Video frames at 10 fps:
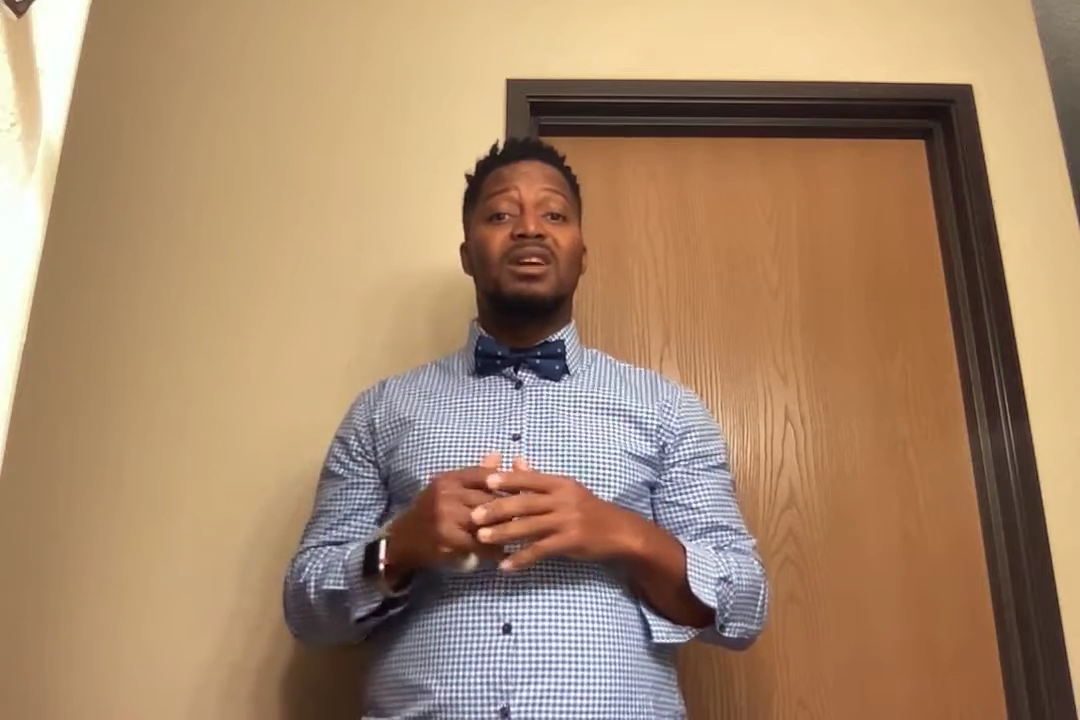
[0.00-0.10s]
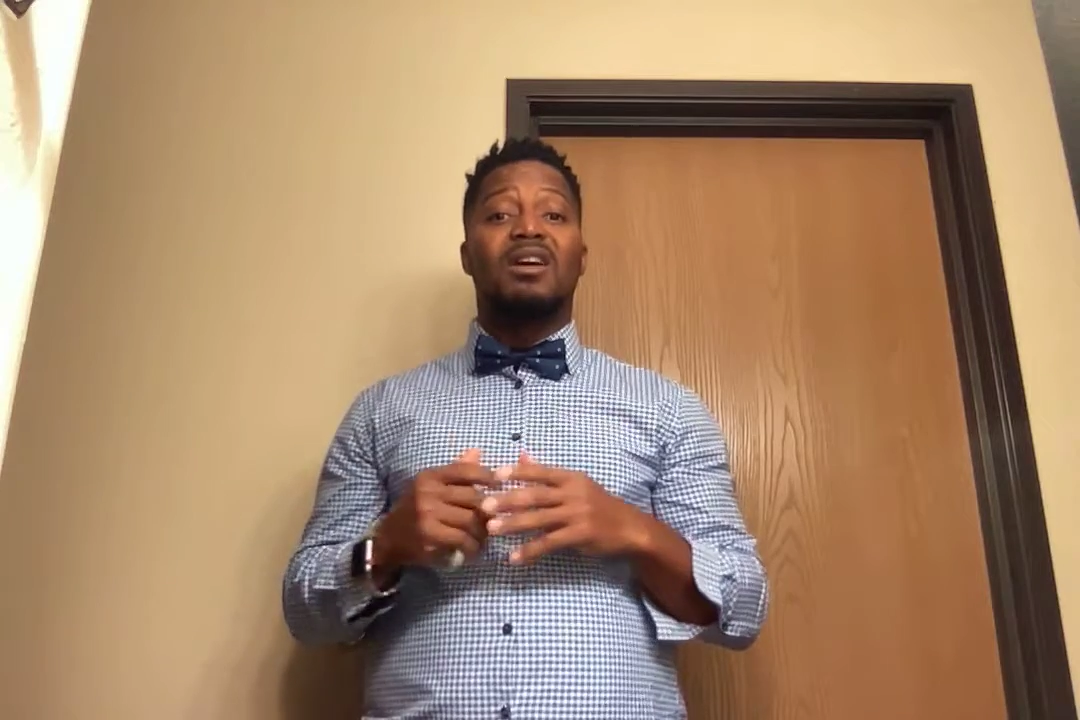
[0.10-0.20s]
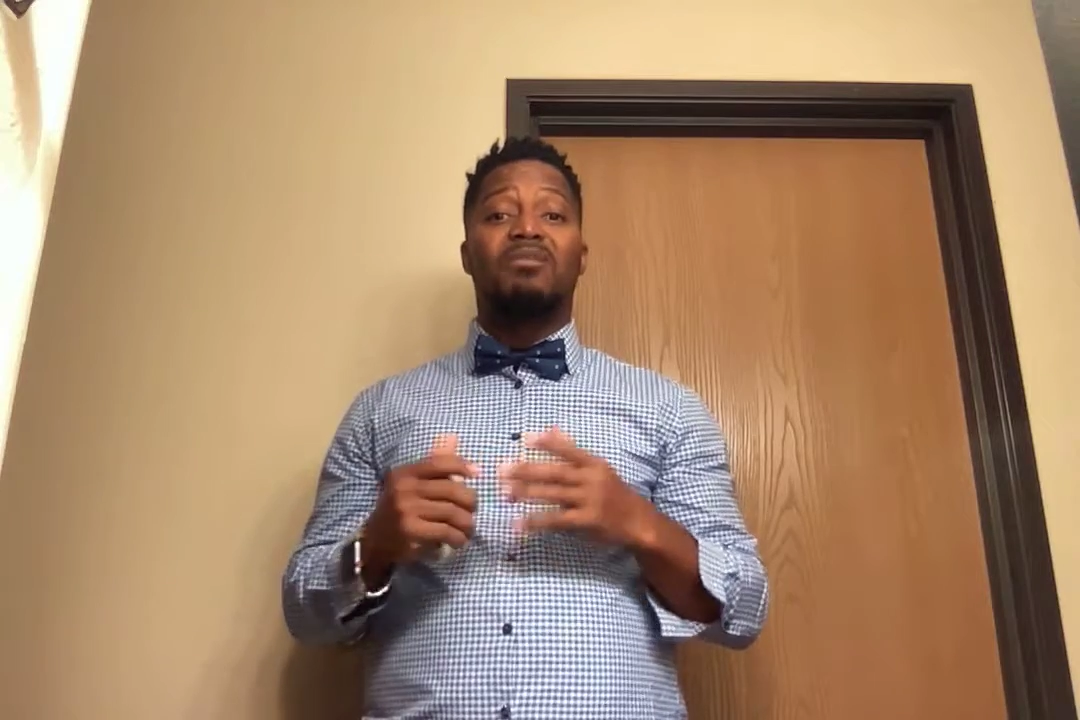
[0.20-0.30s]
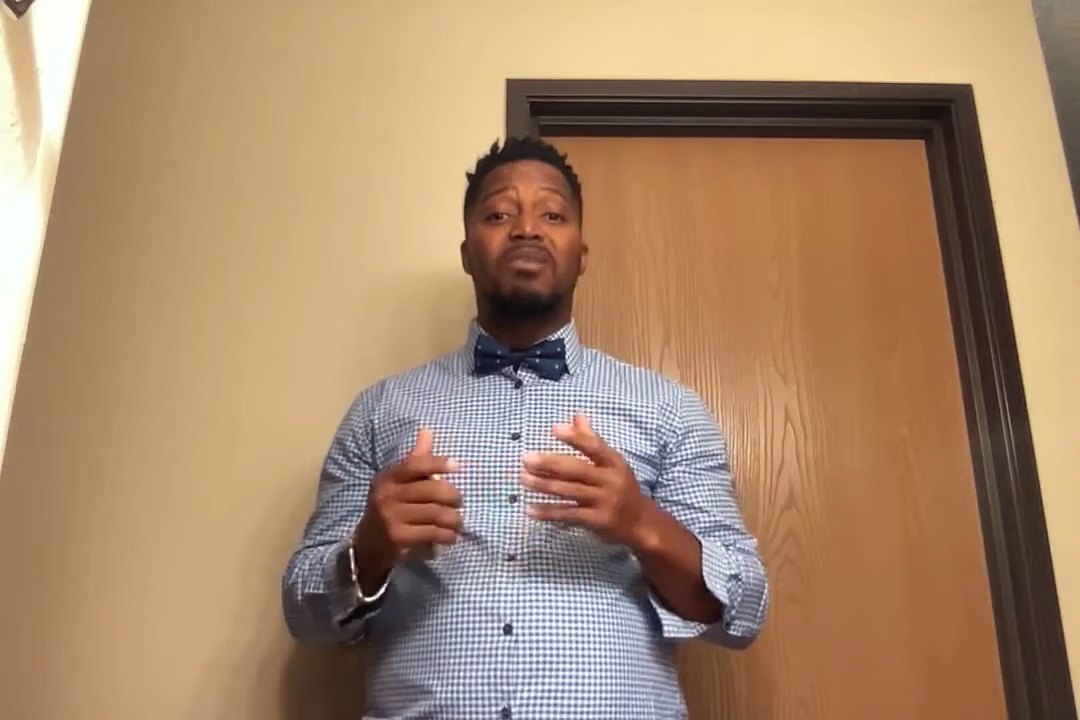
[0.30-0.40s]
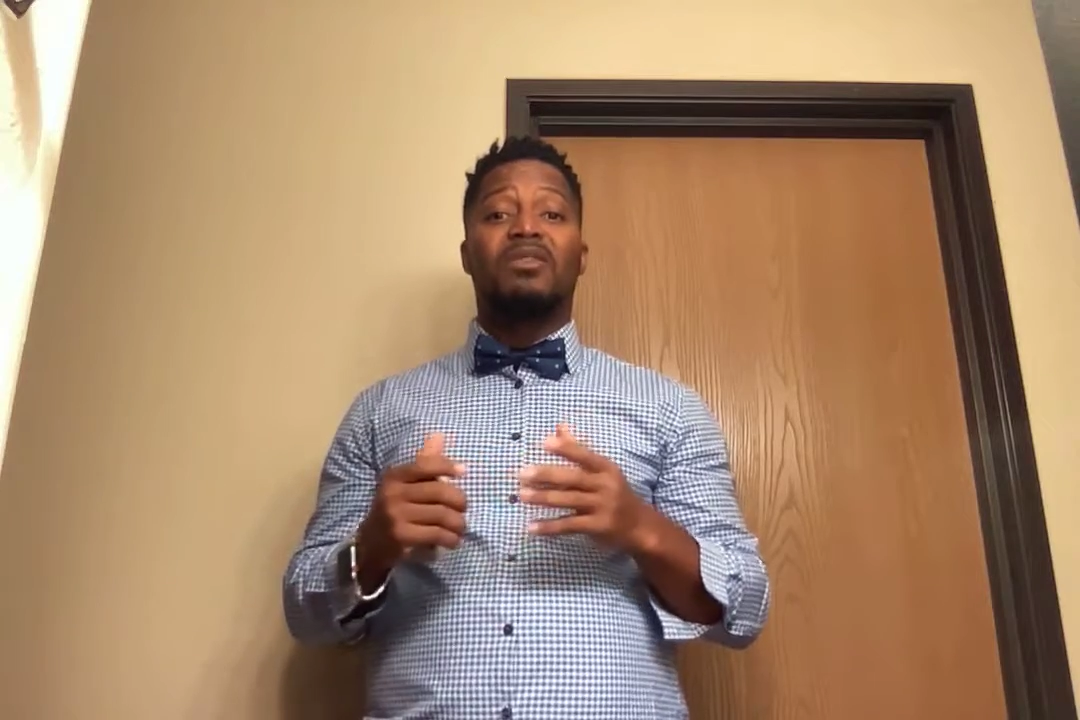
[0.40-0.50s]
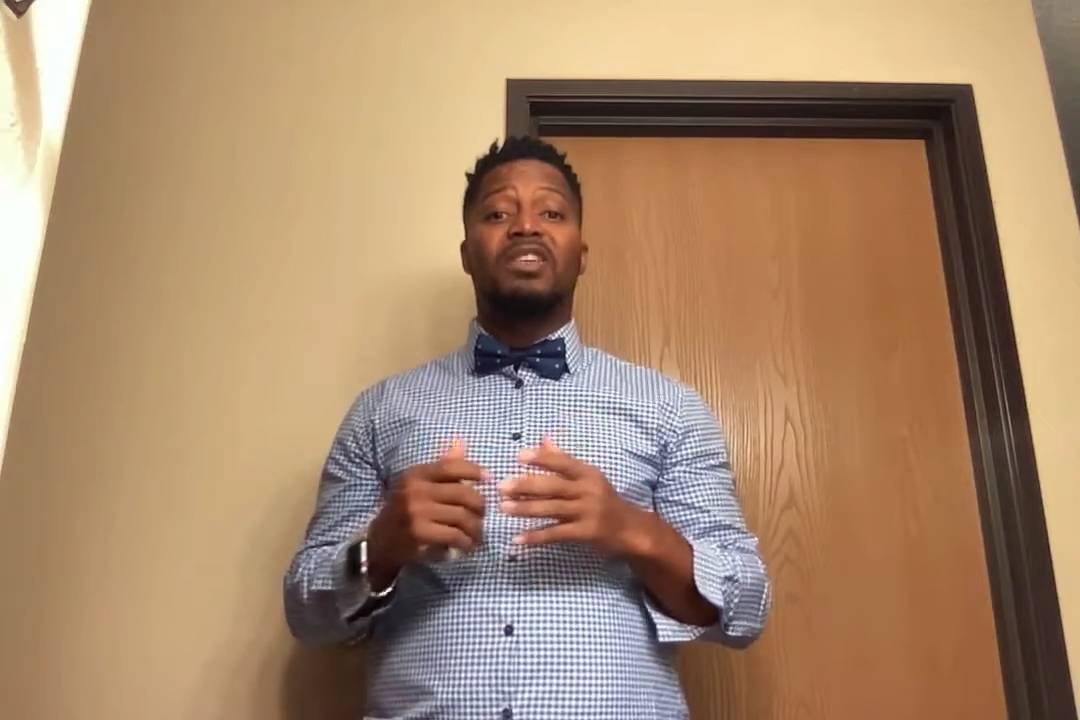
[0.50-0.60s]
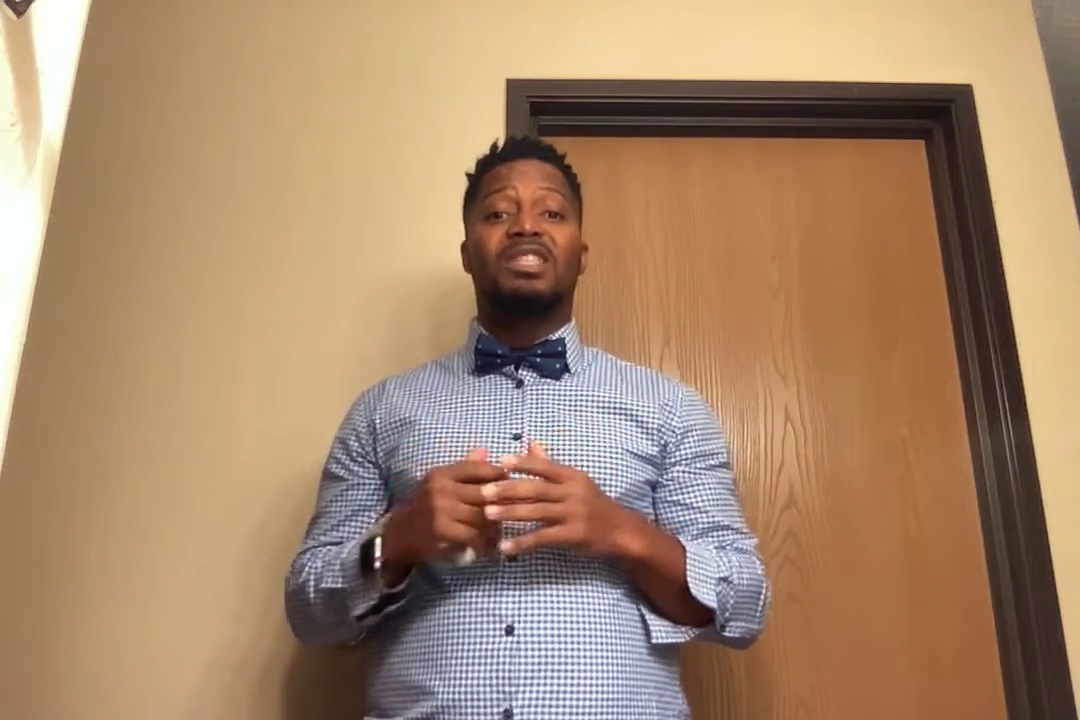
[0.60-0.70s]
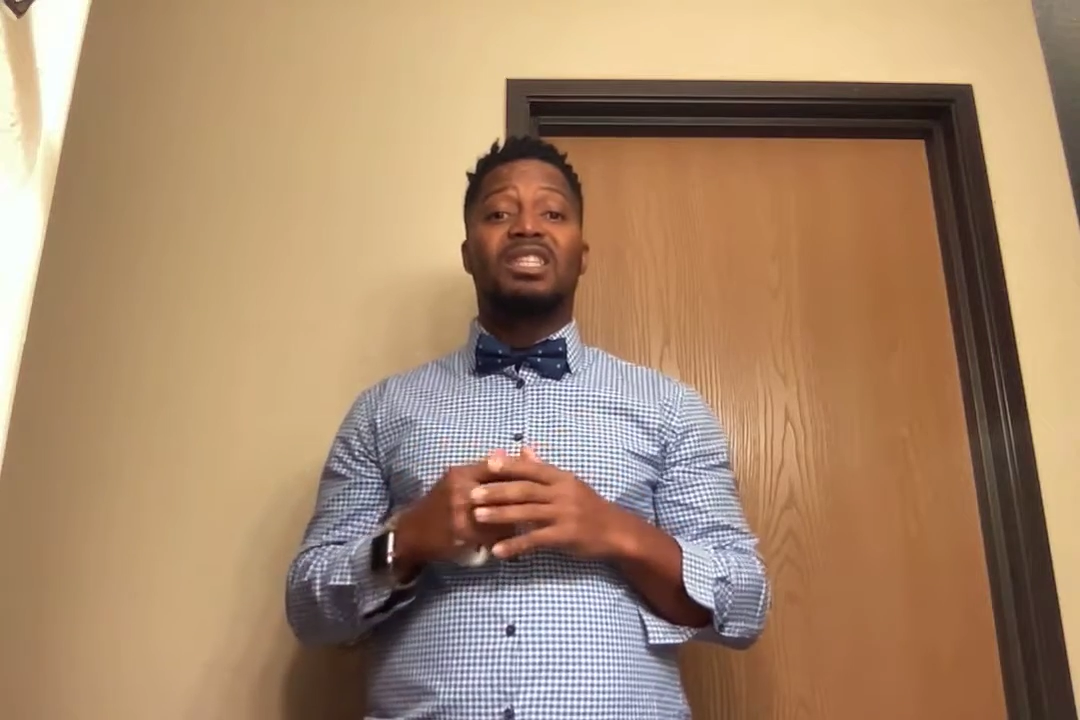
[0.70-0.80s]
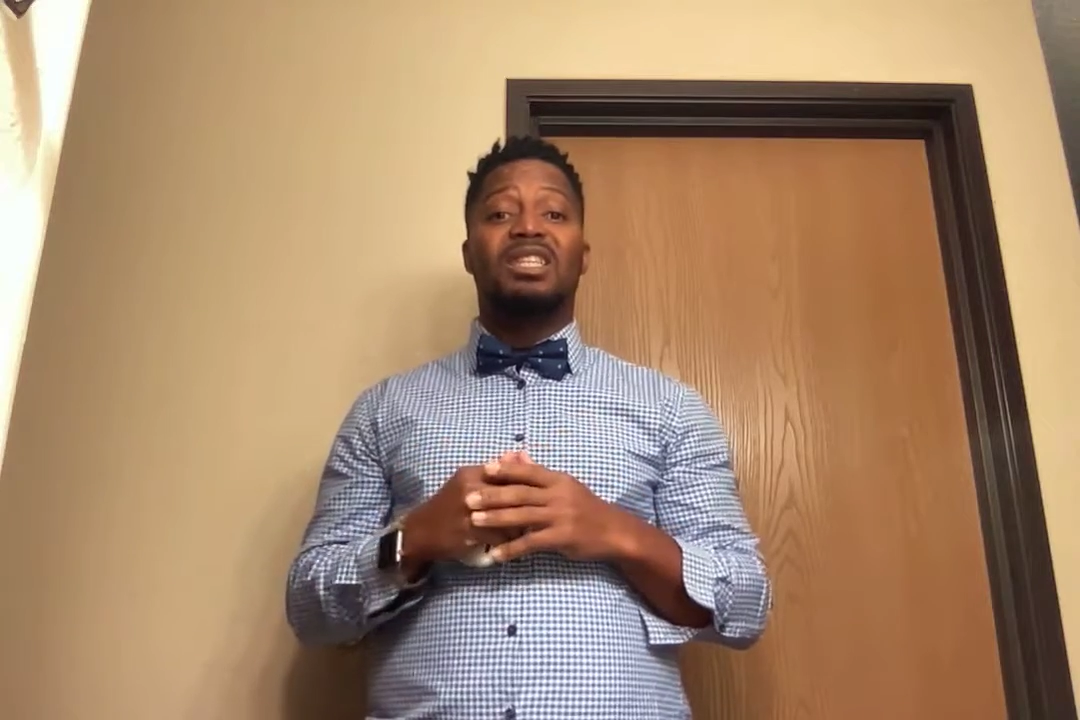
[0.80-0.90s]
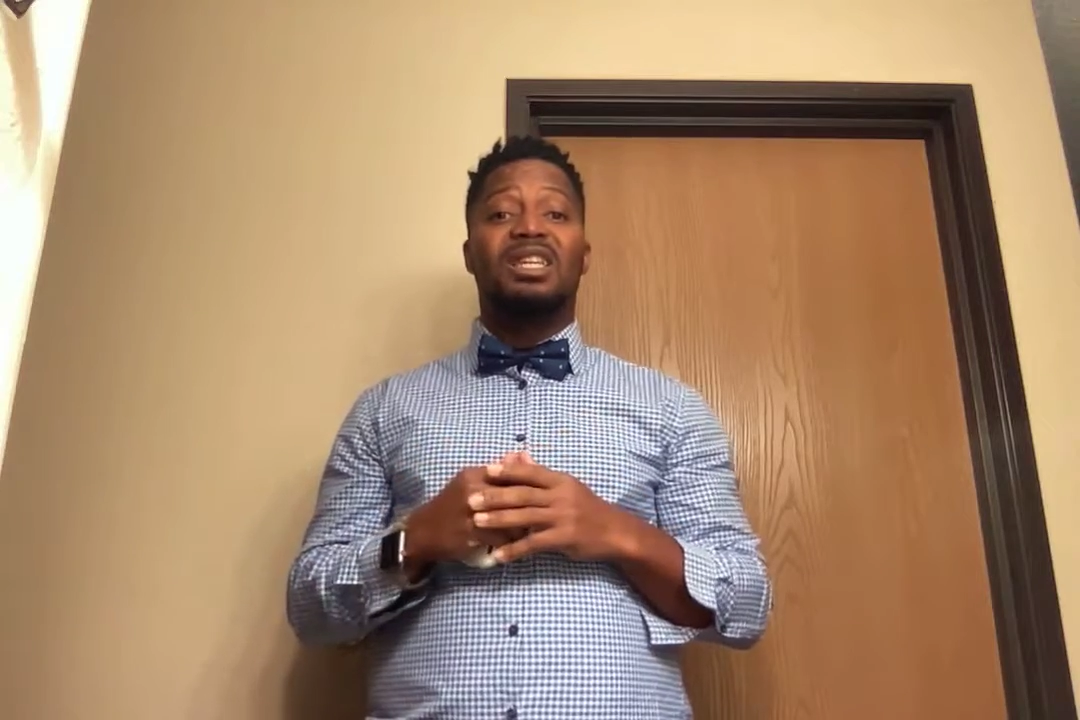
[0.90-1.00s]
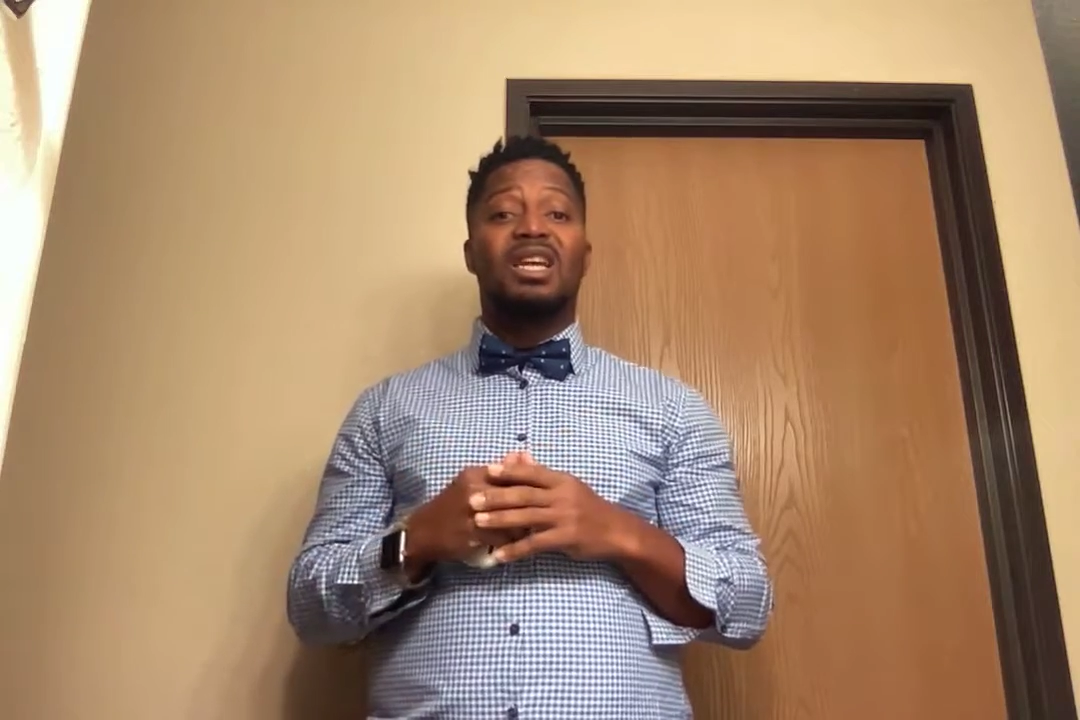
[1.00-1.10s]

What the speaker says: of poverty